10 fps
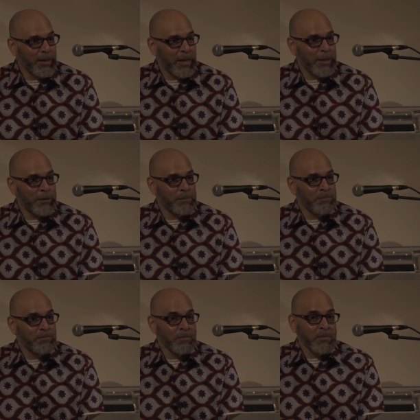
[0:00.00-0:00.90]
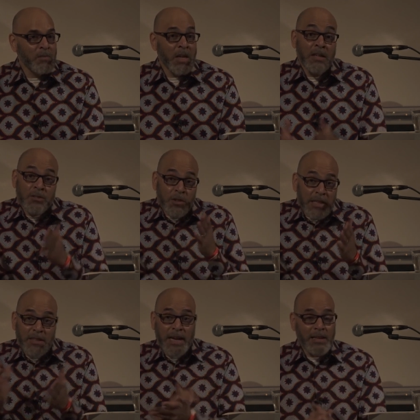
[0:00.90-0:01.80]
Um, so
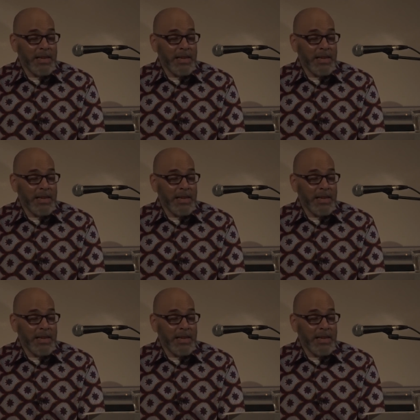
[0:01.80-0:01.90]
that's, I,